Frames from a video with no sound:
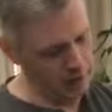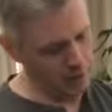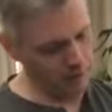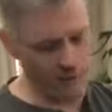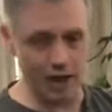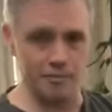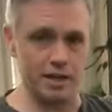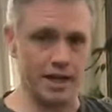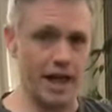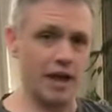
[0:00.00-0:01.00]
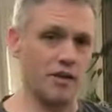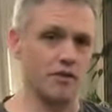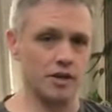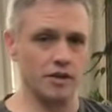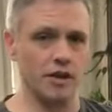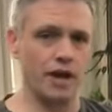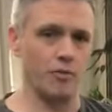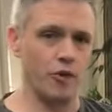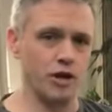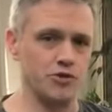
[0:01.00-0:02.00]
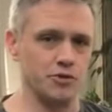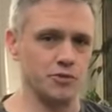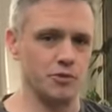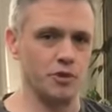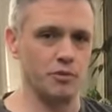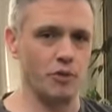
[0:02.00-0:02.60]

But that began the collaboration between